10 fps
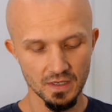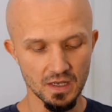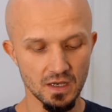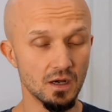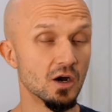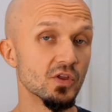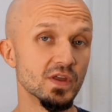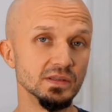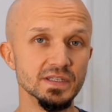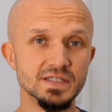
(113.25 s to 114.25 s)
Are
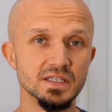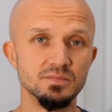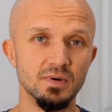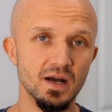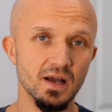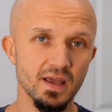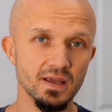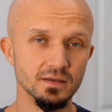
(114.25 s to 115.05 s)
they listed by